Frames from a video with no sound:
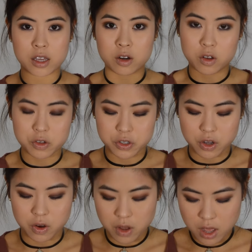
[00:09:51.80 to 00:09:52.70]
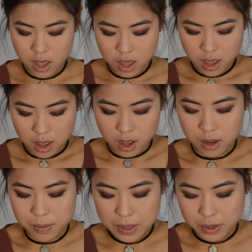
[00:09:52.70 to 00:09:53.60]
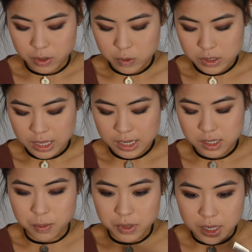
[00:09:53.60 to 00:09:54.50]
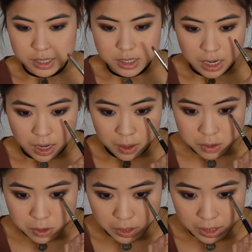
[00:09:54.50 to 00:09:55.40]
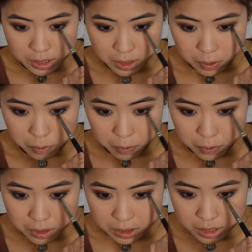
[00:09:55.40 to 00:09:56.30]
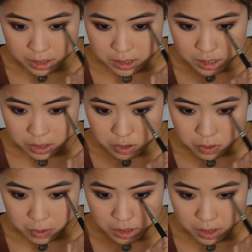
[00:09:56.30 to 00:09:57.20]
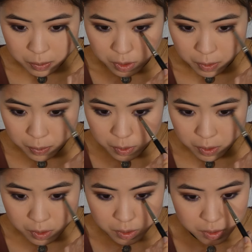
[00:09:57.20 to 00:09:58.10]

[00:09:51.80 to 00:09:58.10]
and also use that to blend it out so I can like really accentuate the purple.